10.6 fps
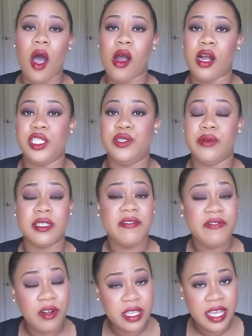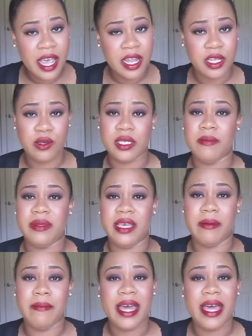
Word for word: are to exfoliate use something